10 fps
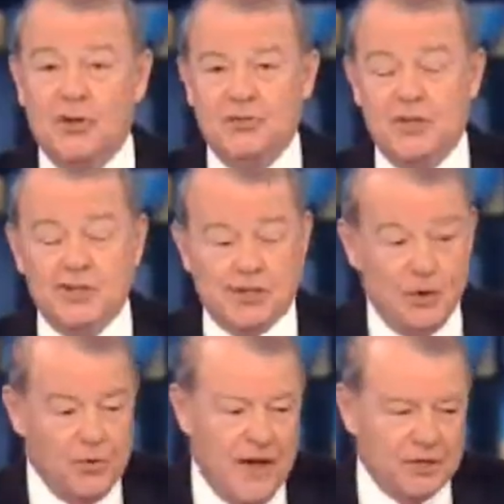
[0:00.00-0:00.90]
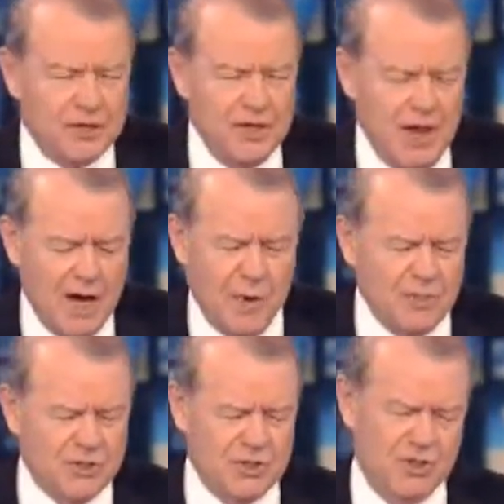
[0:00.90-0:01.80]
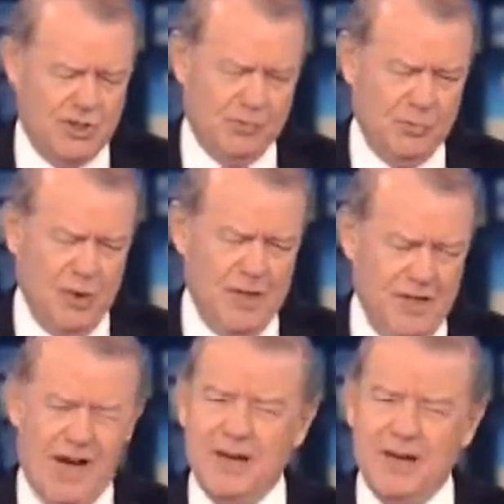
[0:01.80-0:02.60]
growth since 2009. What was it, 6.9%?